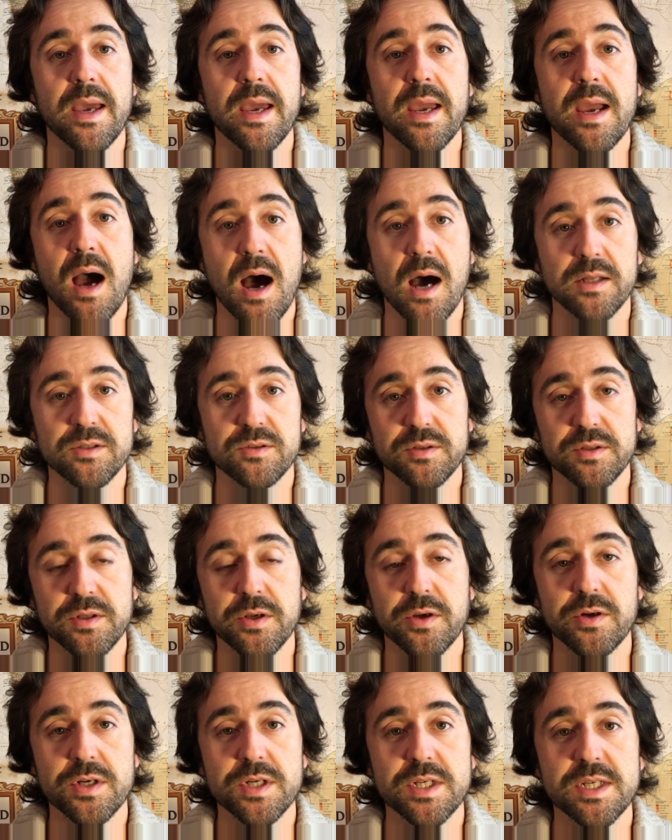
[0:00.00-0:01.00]
In 100
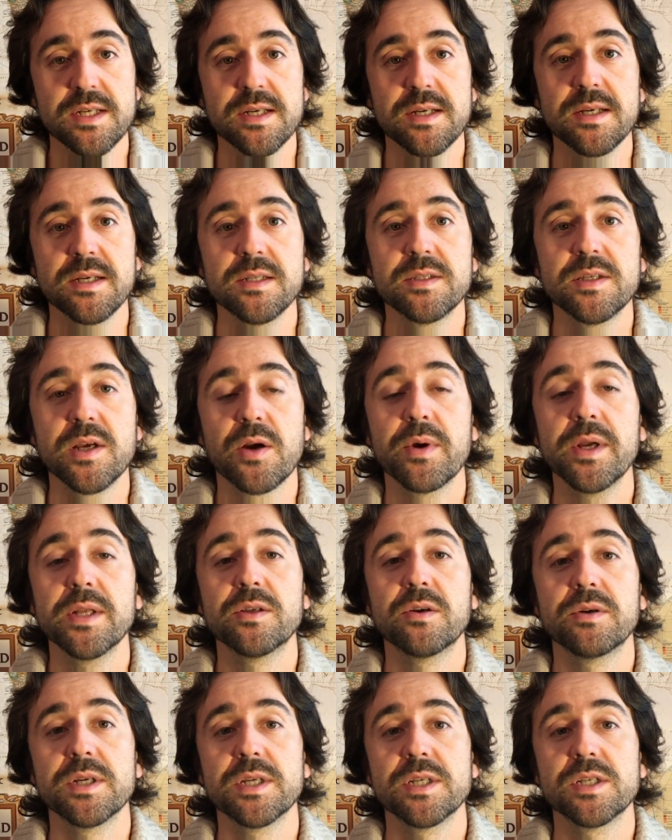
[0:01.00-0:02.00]
years,
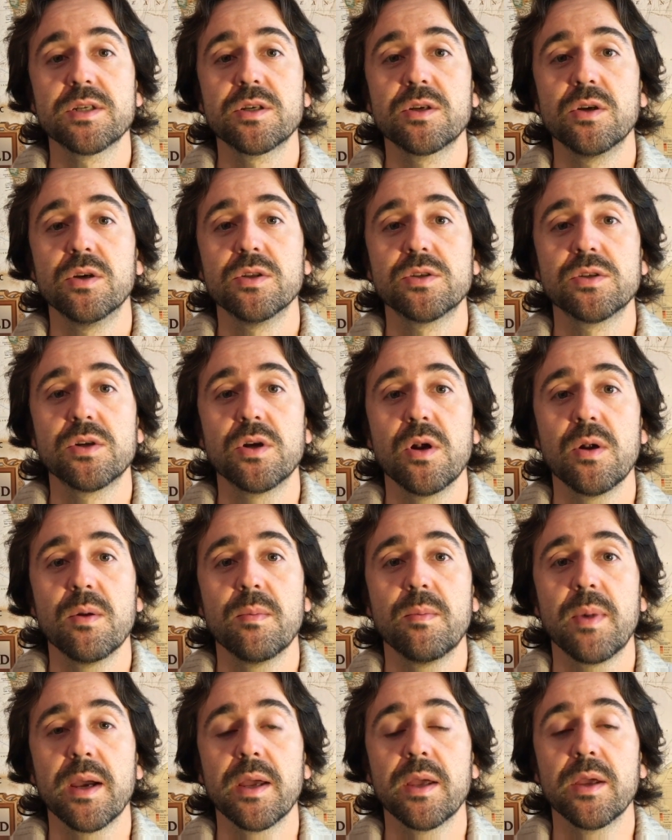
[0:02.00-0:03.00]
territories
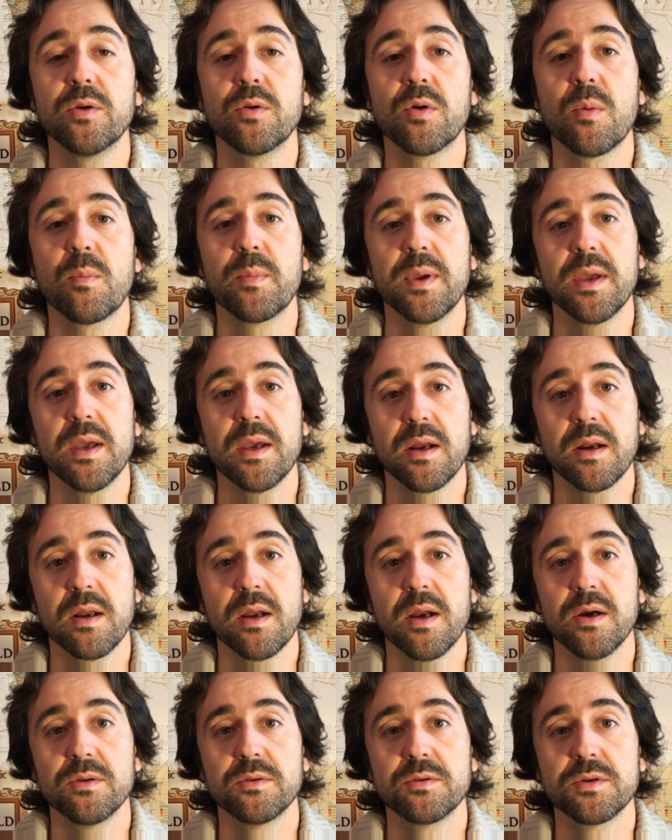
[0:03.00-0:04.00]
controlled by European
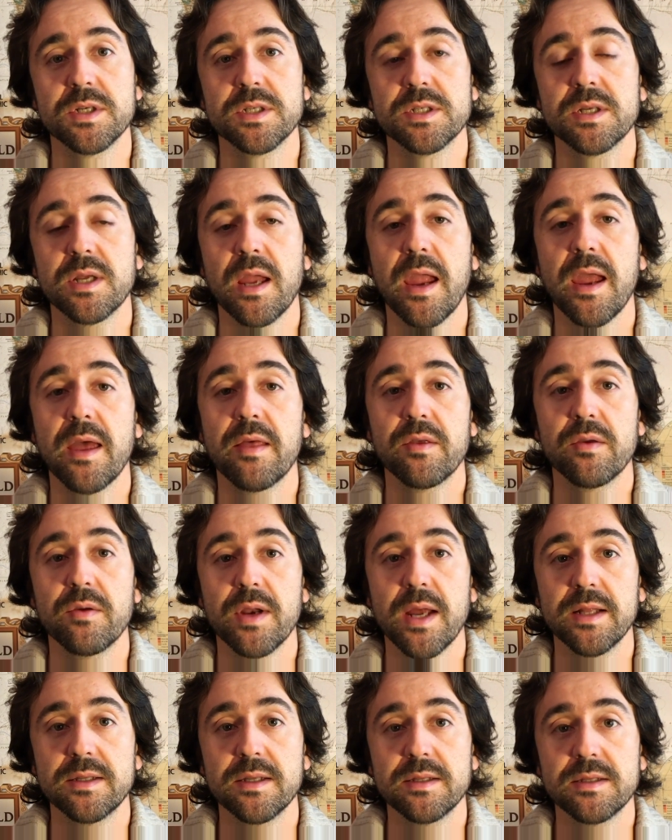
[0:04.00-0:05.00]
countries and the
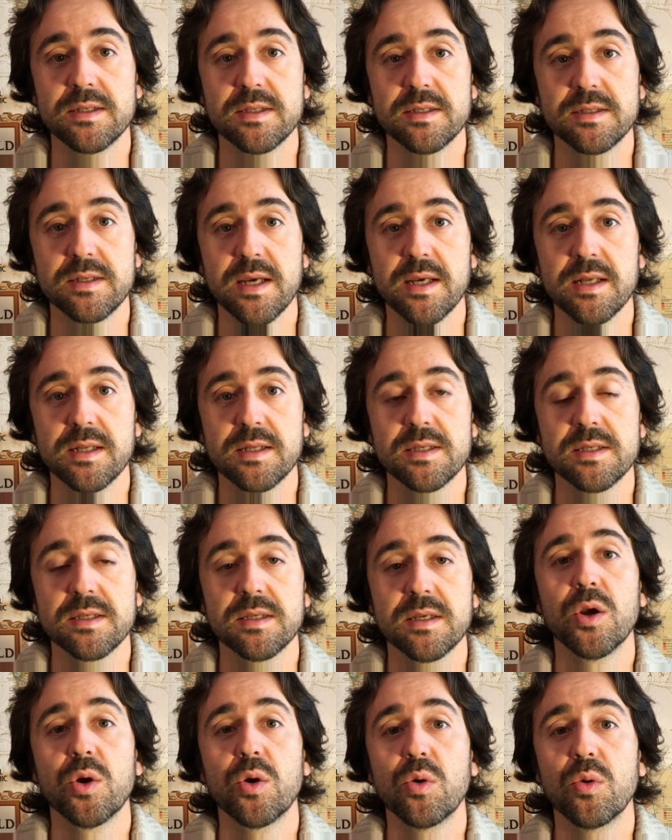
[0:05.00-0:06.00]
United
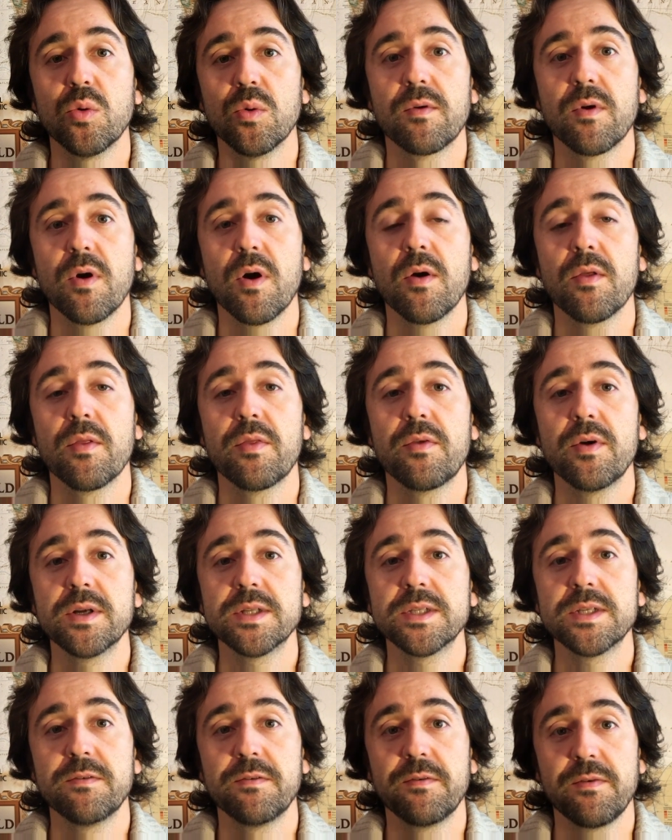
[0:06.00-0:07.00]
States grew from
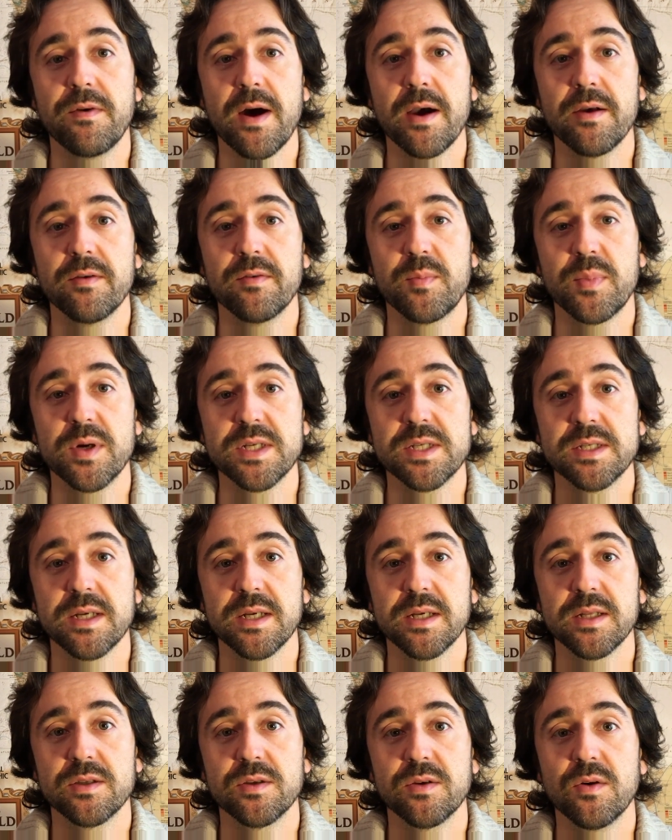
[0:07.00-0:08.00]

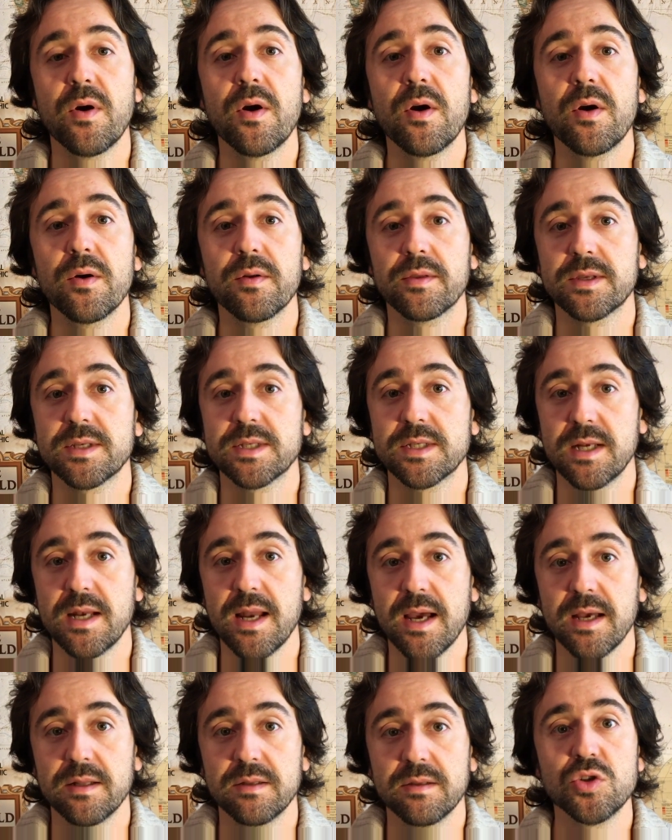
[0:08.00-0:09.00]
35% Earth's
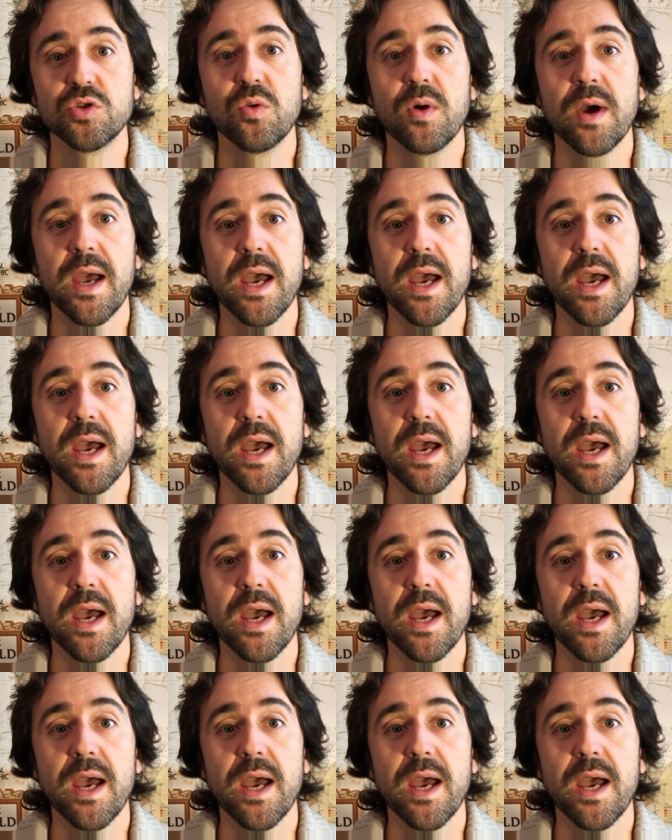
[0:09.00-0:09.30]
land to